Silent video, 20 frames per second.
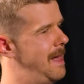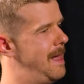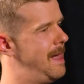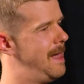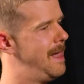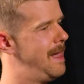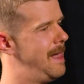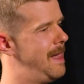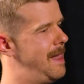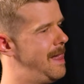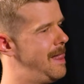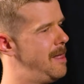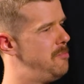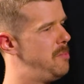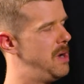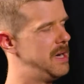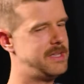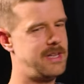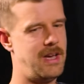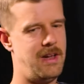
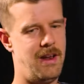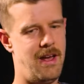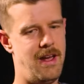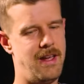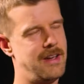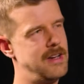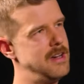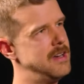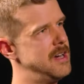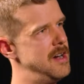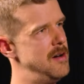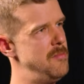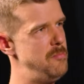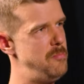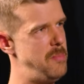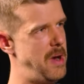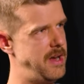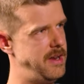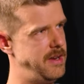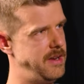But I like
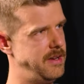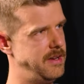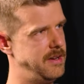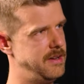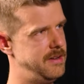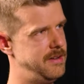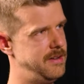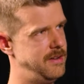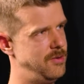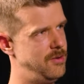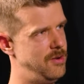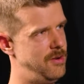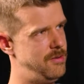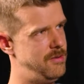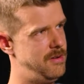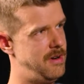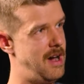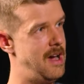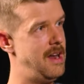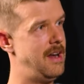campaigning,
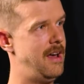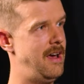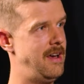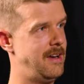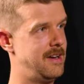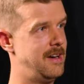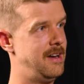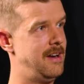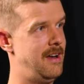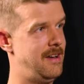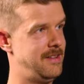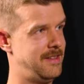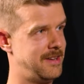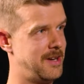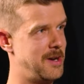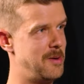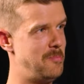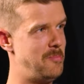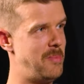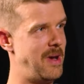I like a lot
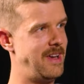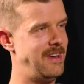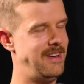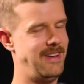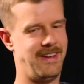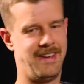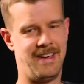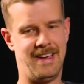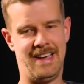campaigning.